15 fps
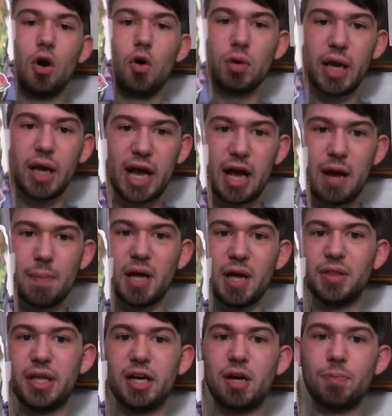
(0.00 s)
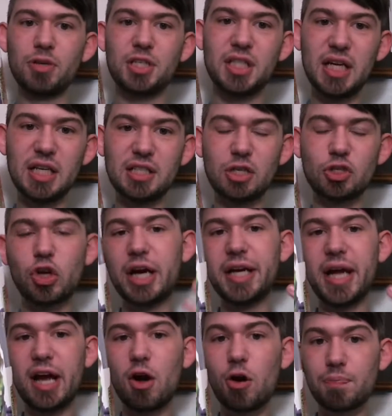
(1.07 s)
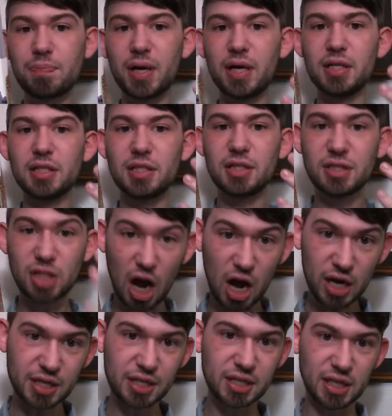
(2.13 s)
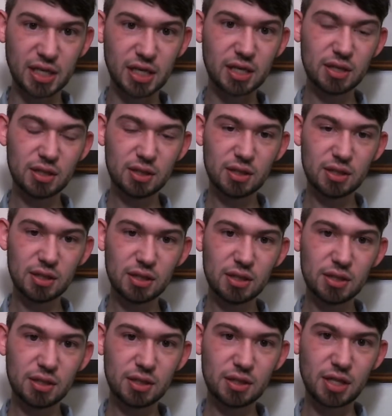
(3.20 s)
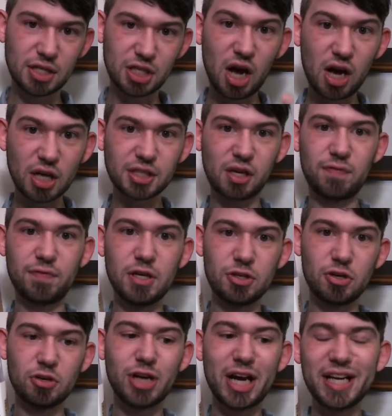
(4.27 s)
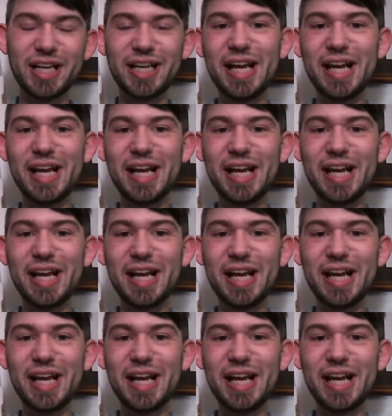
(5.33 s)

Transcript: the old lab, and they proceed to try to help Toxie, the Toxic Avenger, try to